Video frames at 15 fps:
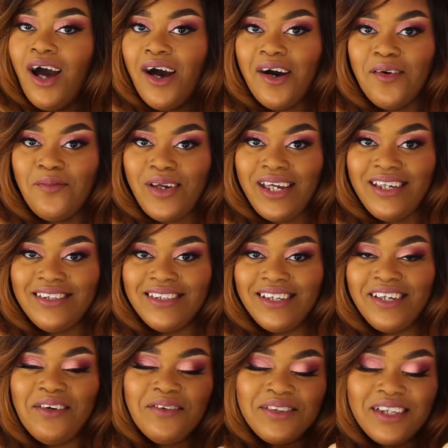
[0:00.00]

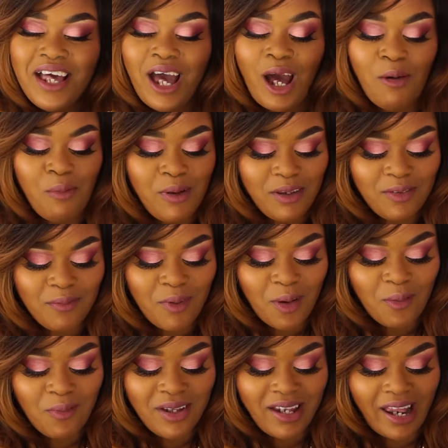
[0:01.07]
amazing. It was the happiest
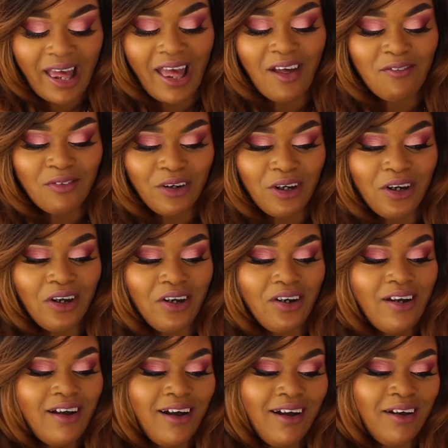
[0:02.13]
moment
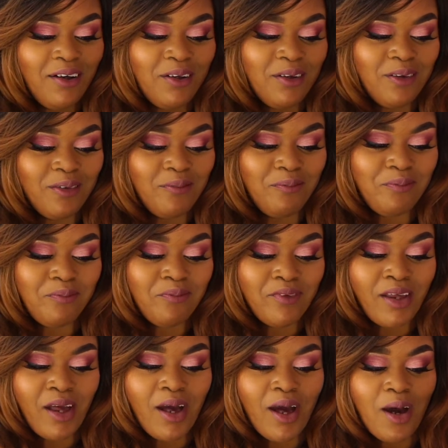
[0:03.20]
ever.
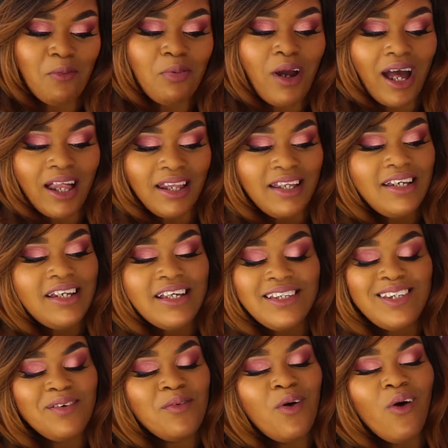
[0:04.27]
Probably did
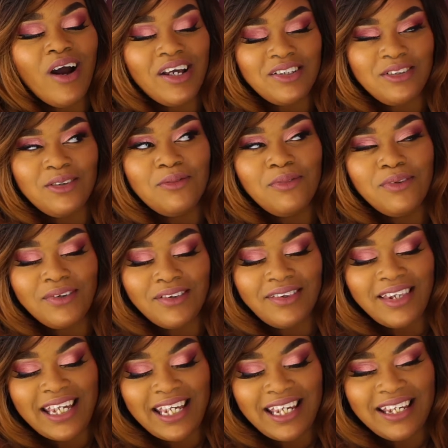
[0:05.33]
some questionable
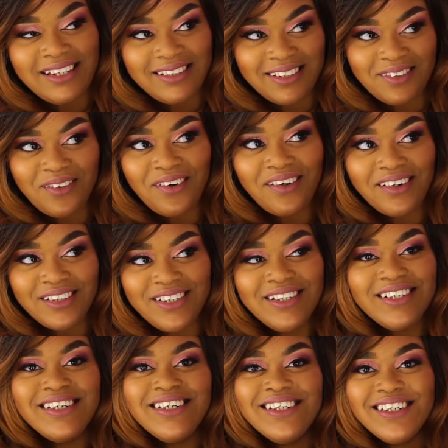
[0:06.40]
things in order to,
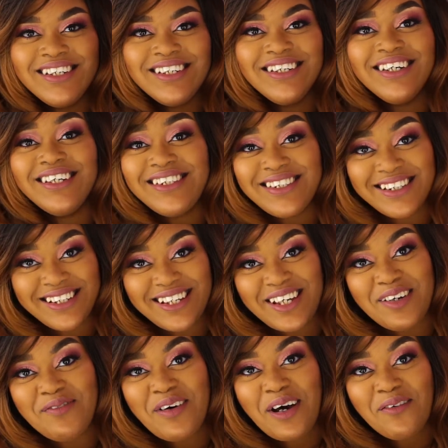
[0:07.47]
to
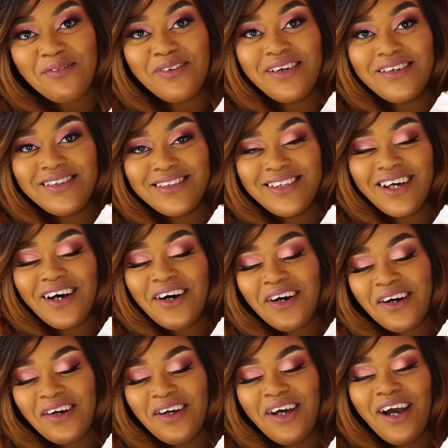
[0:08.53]
get my first
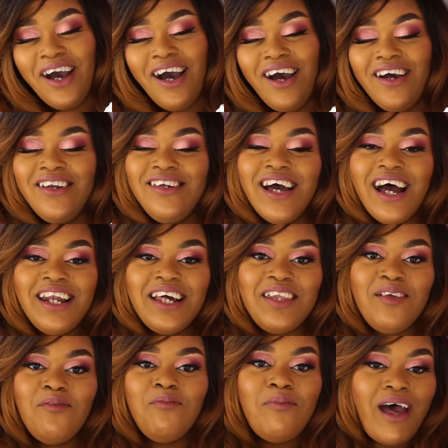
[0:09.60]
doll. Not
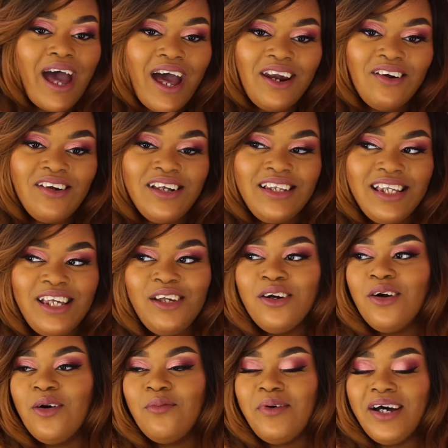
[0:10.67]
nothing bad or
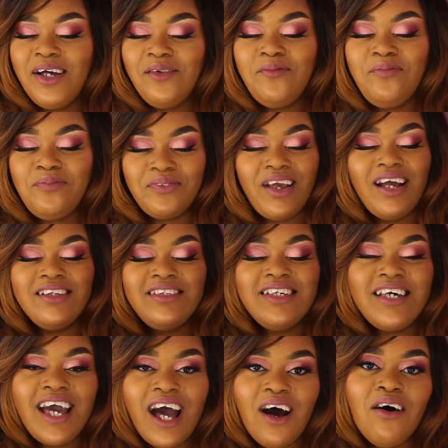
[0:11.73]
illegal, but I
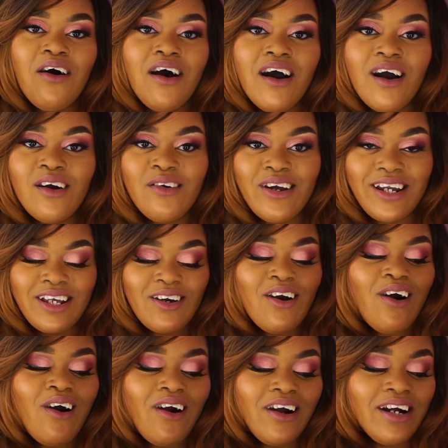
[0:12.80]
took out a credit
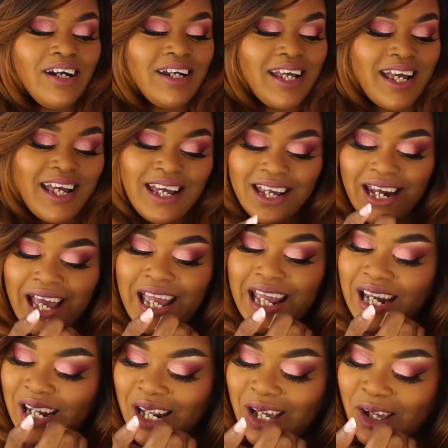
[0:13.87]
card and I
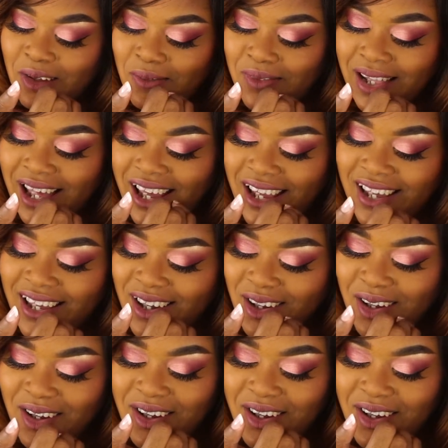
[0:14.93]
ended up like